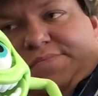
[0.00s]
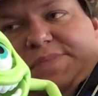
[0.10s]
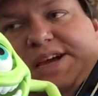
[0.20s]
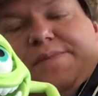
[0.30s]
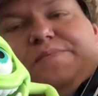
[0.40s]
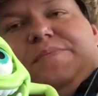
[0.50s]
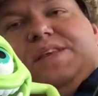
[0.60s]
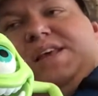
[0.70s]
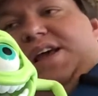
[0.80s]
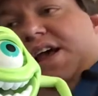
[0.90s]
Okay.
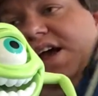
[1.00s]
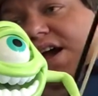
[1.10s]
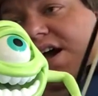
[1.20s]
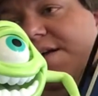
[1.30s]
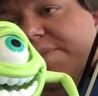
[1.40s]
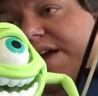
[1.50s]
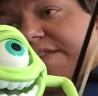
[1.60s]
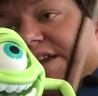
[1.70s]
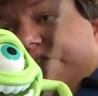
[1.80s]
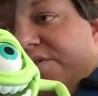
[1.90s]
And
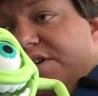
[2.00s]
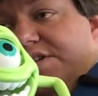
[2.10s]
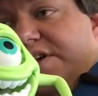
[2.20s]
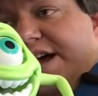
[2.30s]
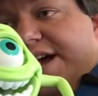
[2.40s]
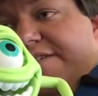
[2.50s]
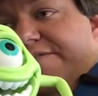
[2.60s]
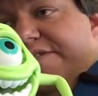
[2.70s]
then you also have